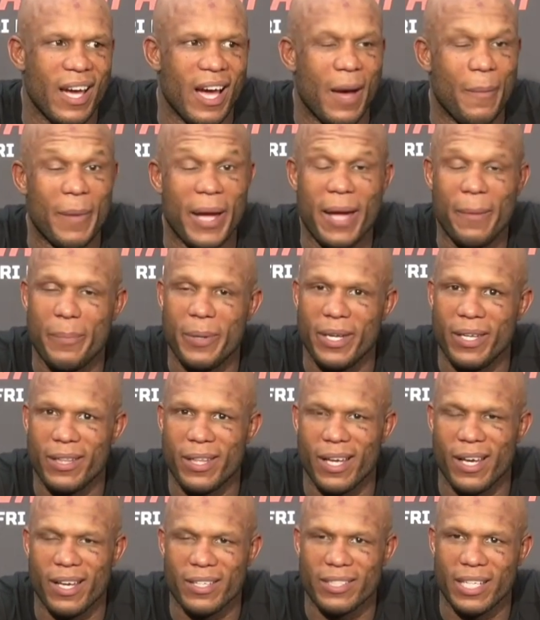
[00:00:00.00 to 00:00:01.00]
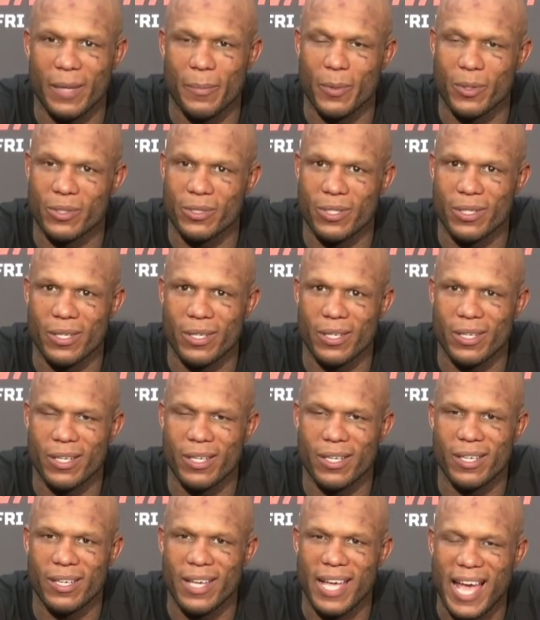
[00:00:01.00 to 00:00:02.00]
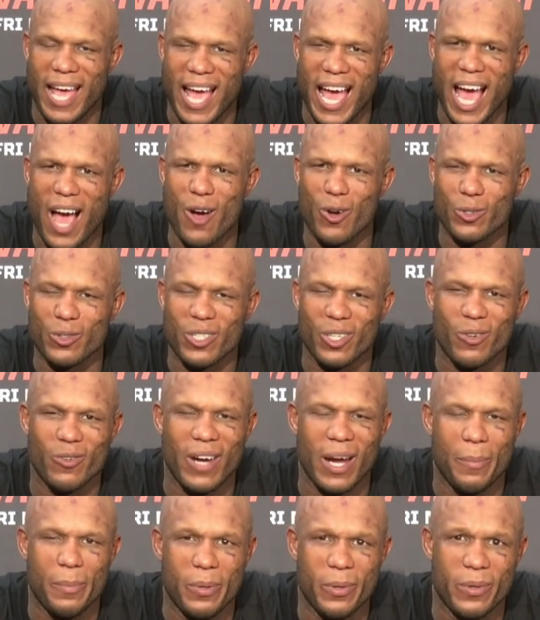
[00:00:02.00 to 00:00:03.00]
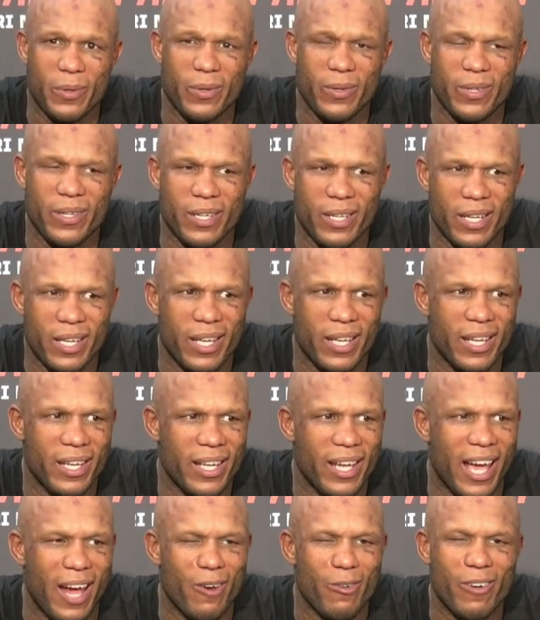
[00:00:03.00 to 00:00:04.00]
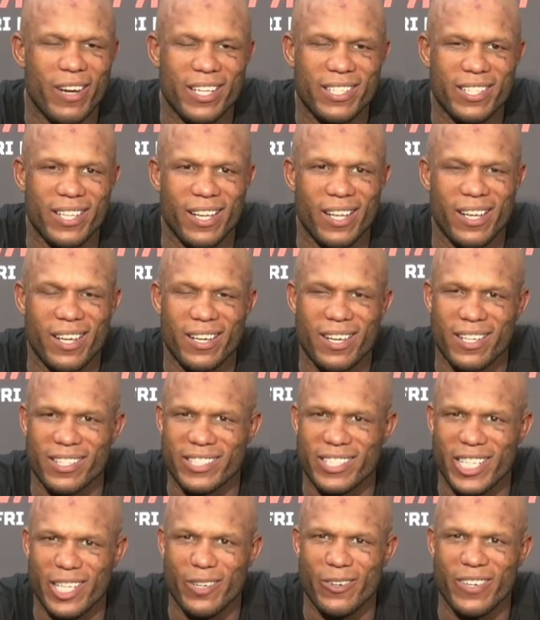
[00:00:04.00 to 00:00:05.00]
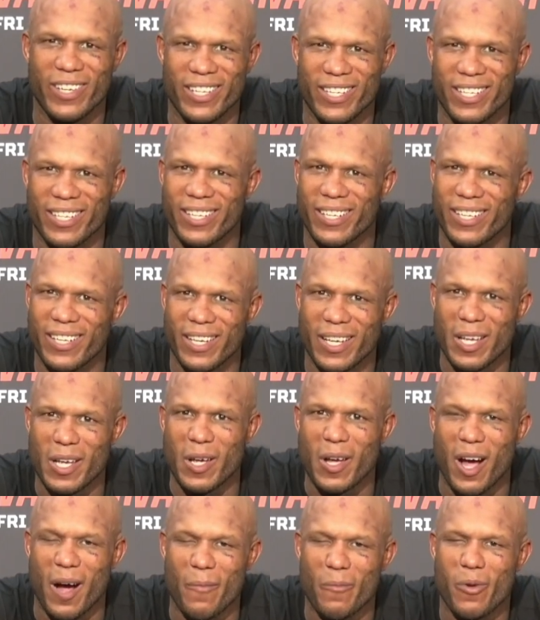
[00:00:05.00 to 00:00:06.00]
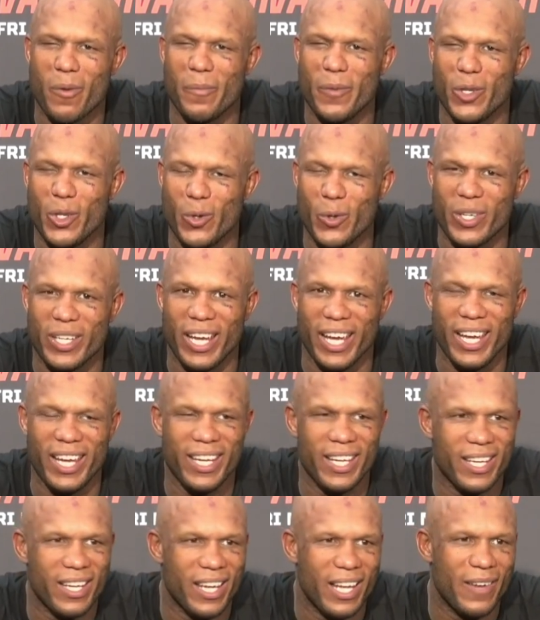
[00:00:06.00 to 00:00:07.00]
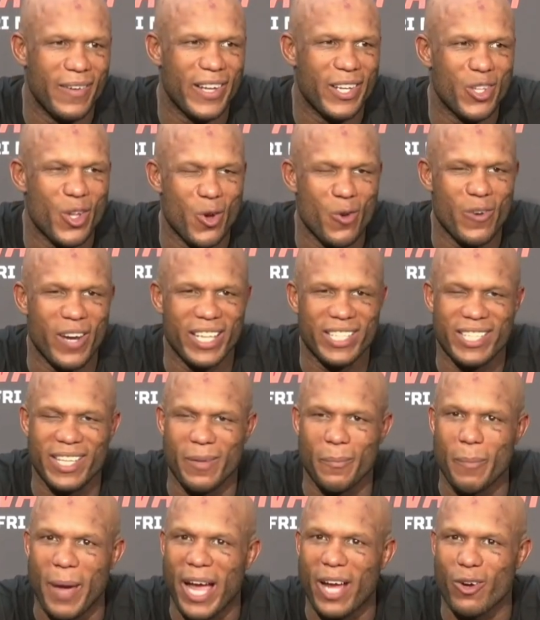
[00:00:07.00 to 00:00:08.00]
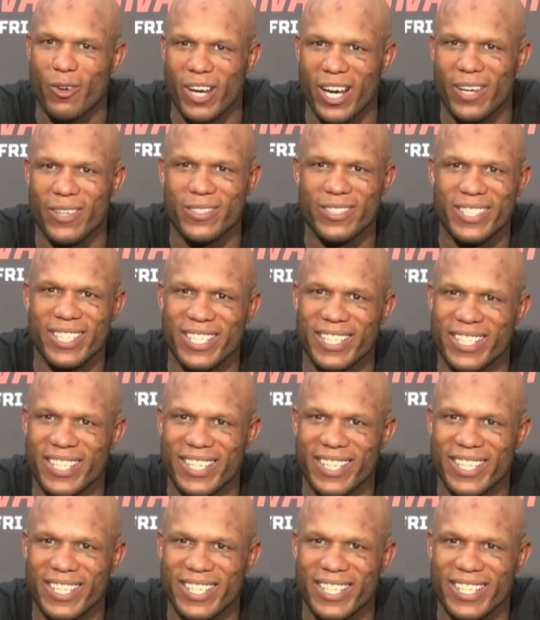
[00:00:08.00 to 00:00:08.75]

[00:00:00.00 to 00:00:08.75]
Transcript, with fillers: I'm happy that I was able to out-grapple a wrestler, considering I'm from the UK and I've had no wrestling background.